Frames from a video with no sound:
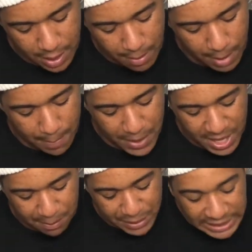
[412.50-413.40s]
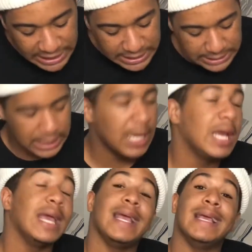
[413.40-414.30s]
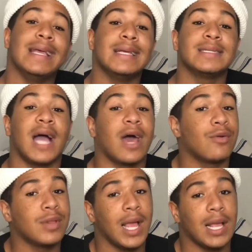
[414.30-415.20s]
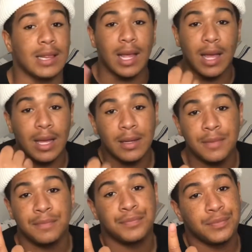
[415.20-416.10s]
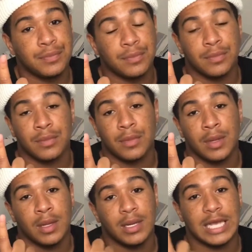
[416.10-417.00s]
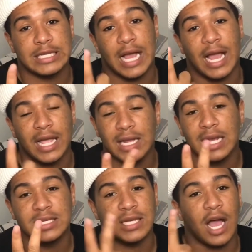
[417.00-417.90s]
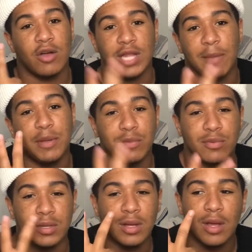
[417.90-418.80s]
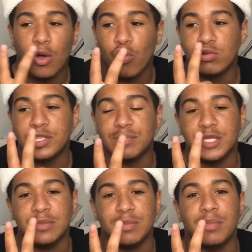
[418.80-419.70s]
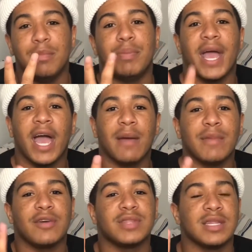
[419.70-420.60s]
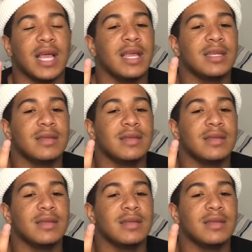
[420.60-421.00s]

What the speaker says: My pet peeve is I don't like lying. I hate that shit. I don't like people who just be bad mouthing, like